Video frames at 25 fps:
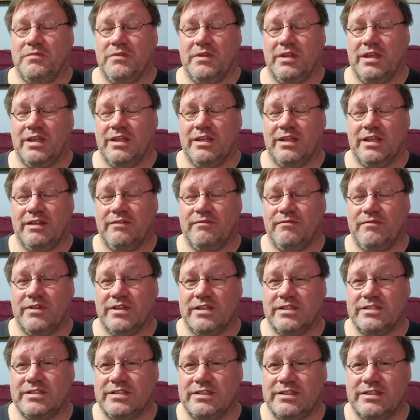and they
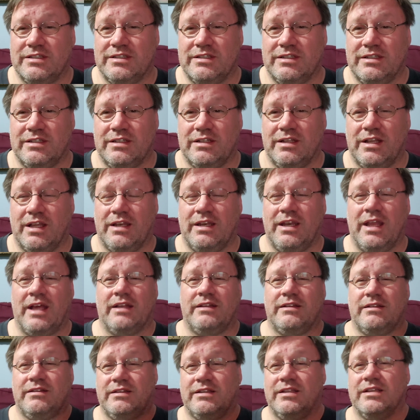visit, and not
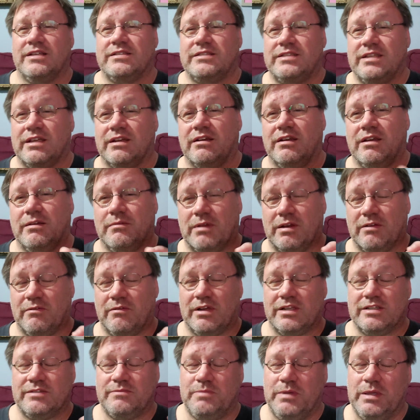this area, but I
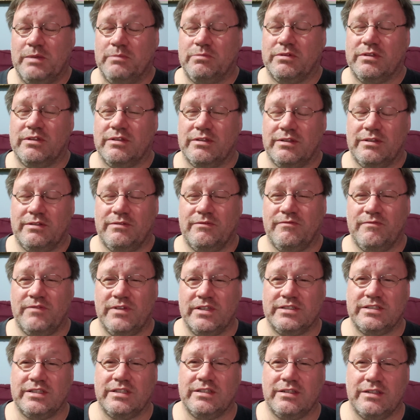watch people
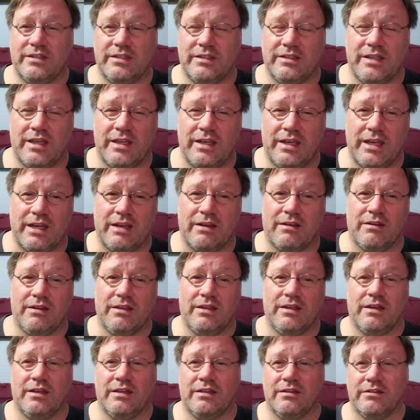visit an
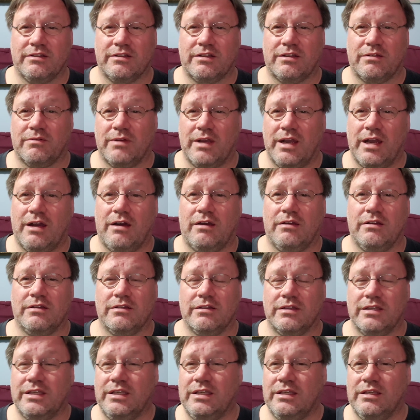area and look around
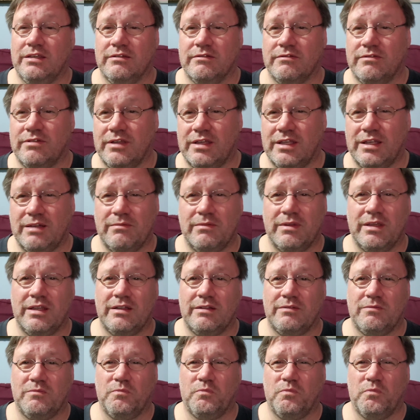and leave, and I'm like,
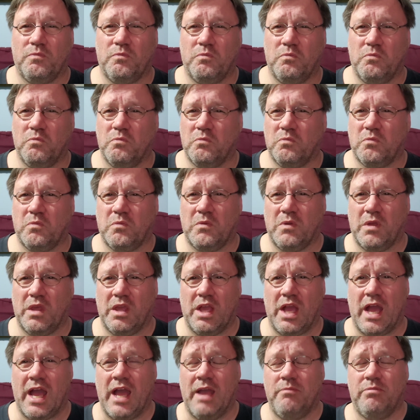
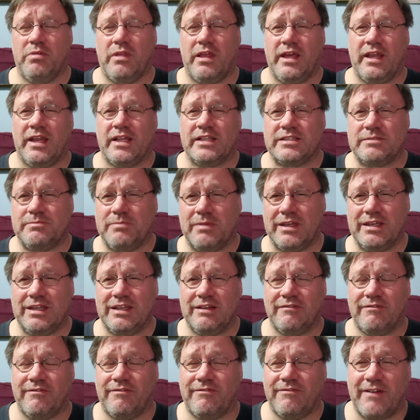I plan on
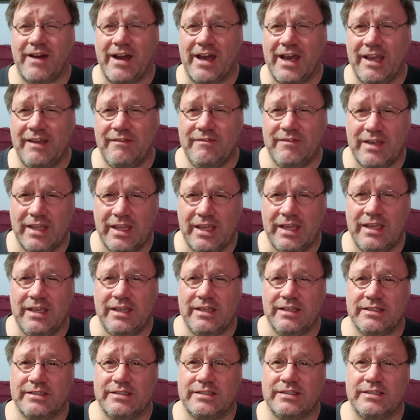spending 5
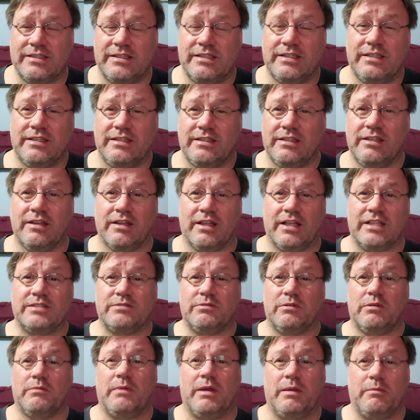days. That's
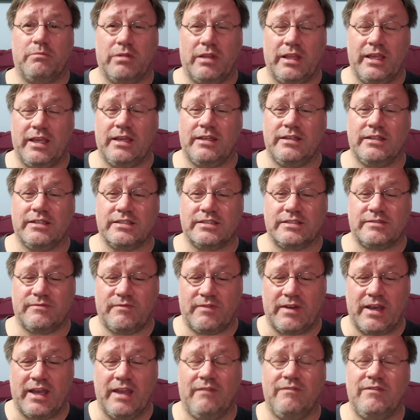what my plan is.
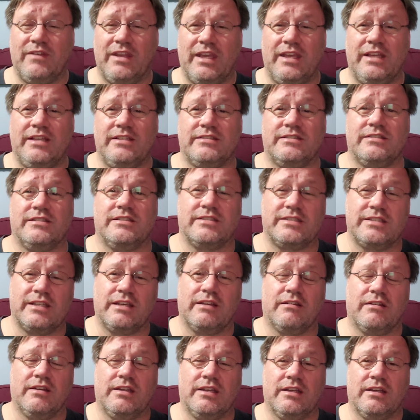5 days in this
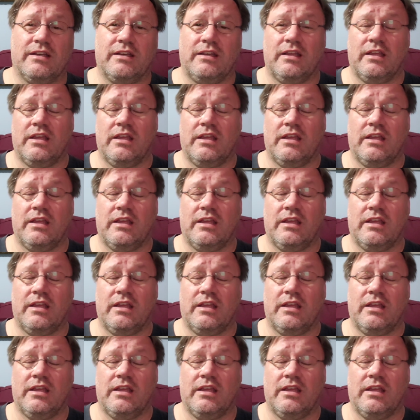area,